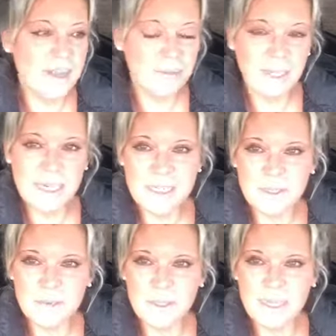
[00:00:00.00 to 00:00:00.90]
played
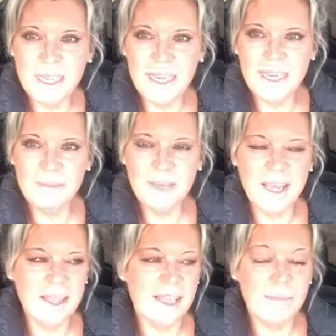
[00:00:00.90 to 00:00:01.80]
his footy game
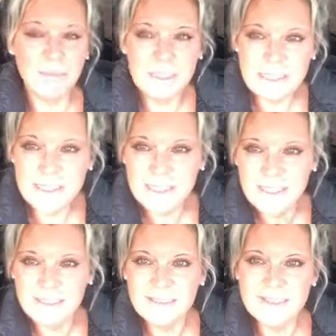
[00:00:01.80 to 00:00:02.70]
and they blitzed
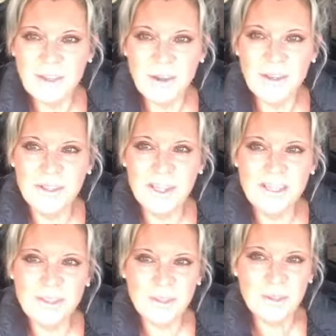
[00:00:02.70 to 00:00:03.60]
it. So
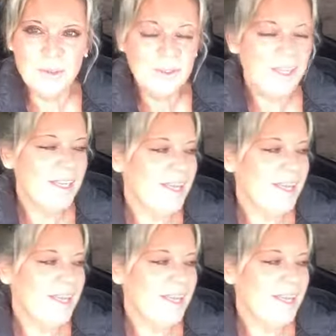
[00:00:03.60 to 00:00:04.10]
that's cool.